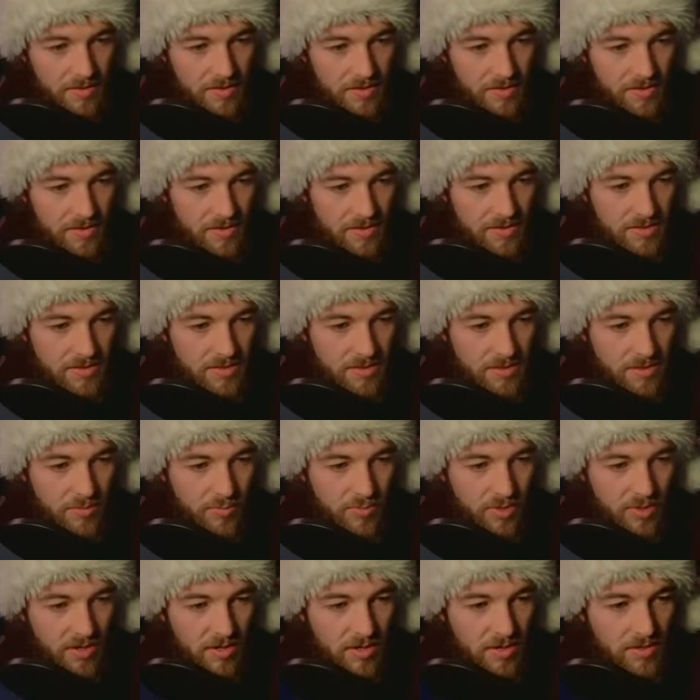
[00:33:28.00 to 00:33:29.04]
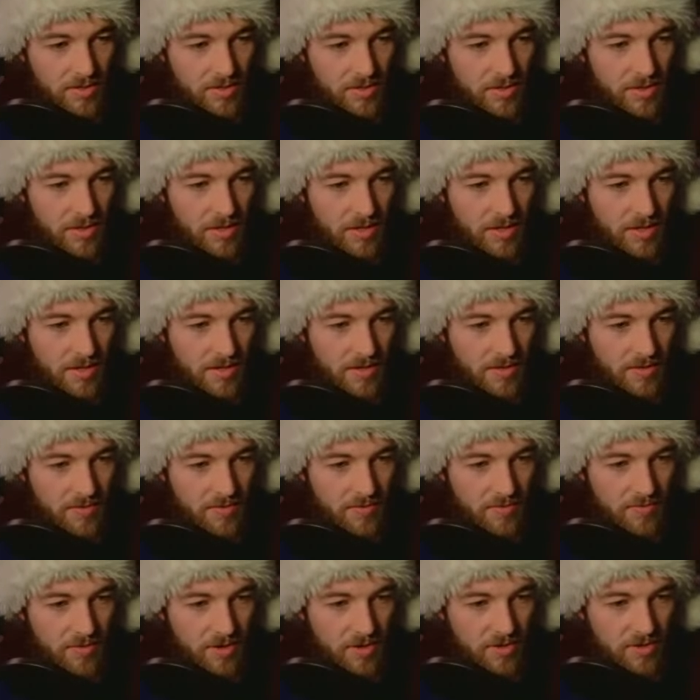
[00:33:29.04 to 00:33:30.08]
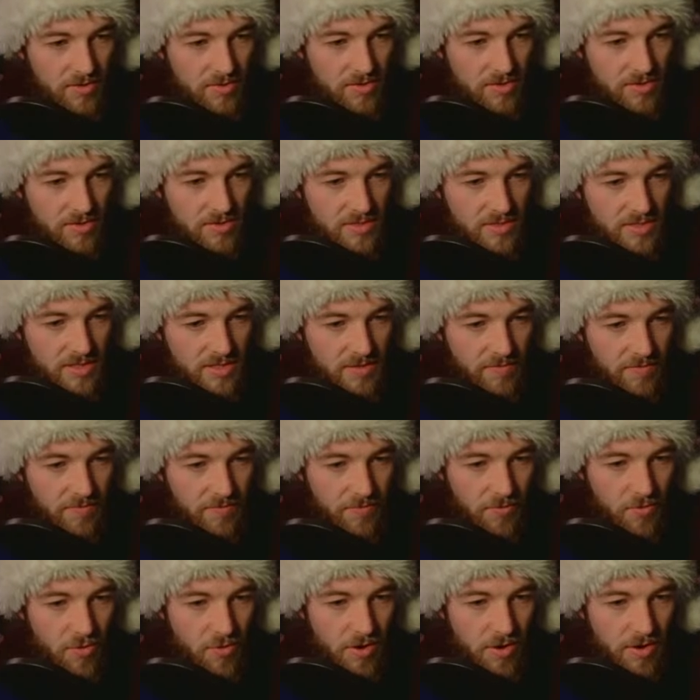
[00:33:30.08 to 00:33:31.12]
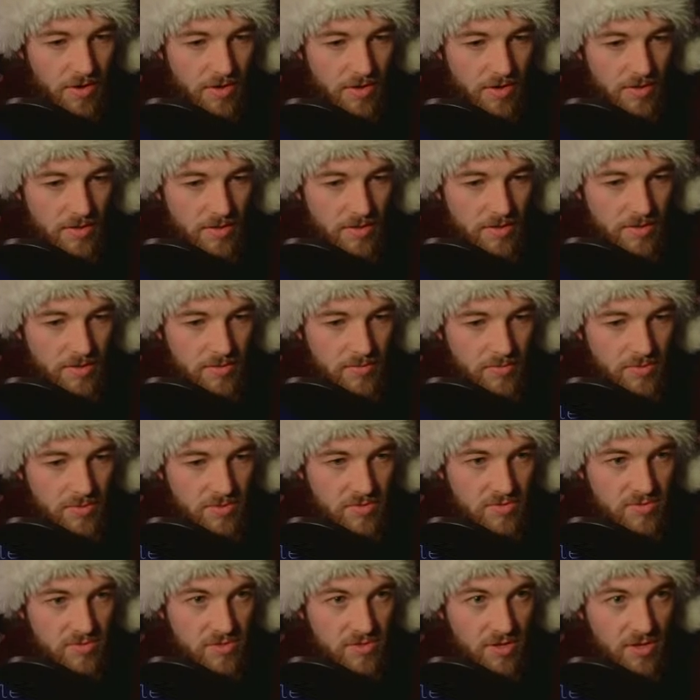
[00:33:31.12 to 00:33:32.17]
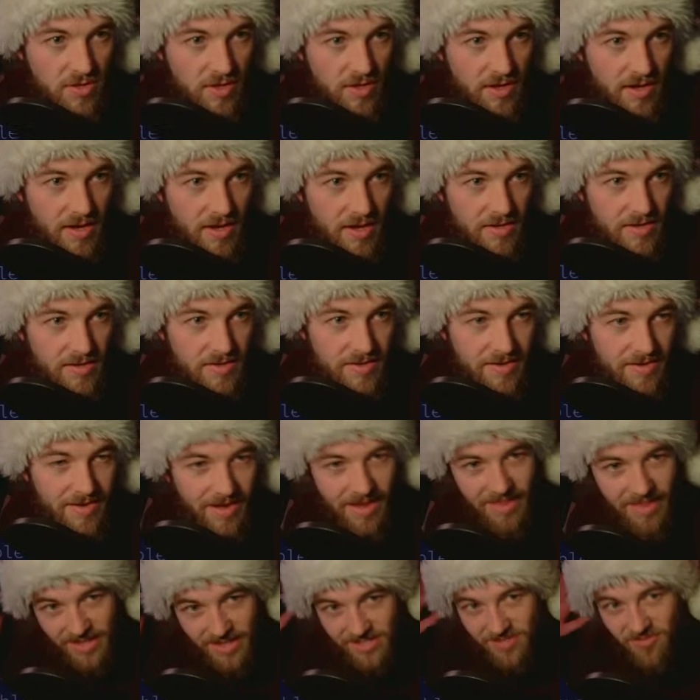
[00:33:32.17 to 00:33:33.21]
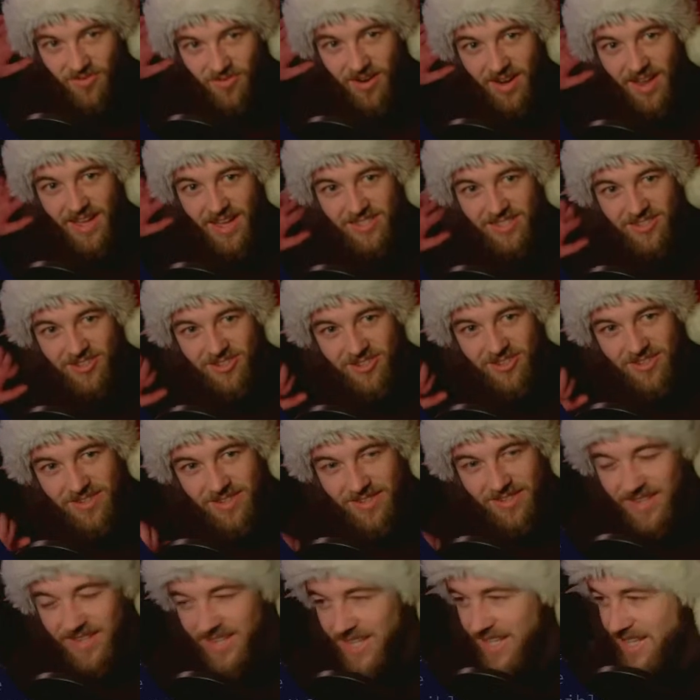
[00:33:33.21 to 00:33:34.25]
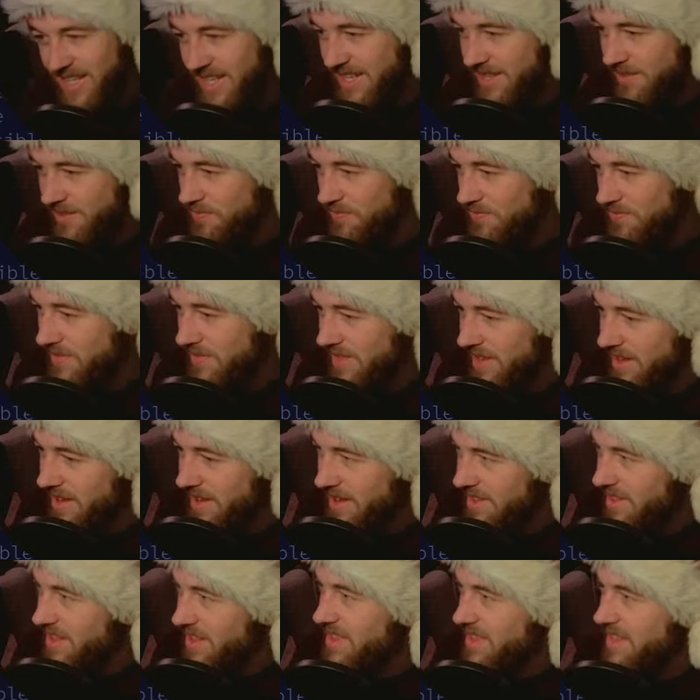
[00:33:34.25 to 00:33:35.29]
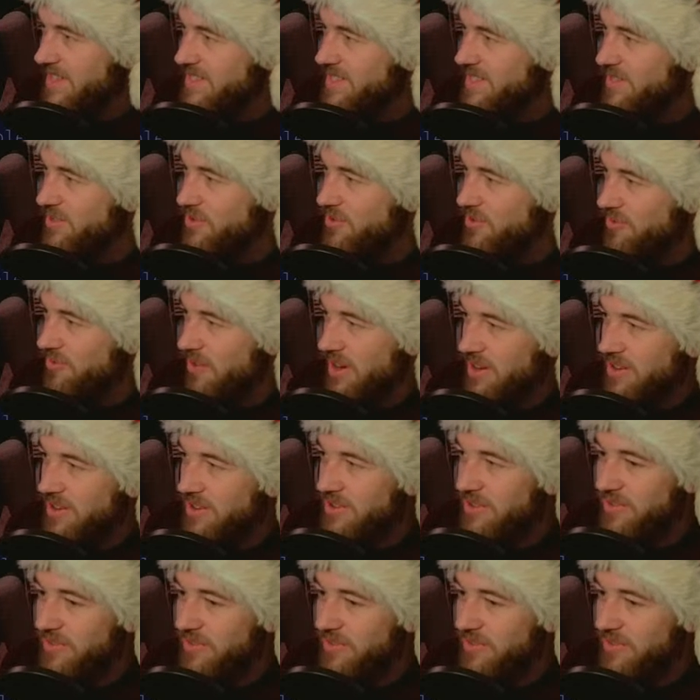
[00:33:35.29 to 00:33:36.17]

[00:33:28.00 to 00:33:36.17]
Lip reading: Doesn't appear like it. 364 was the result I got, and that's the right answer. I think that's a new record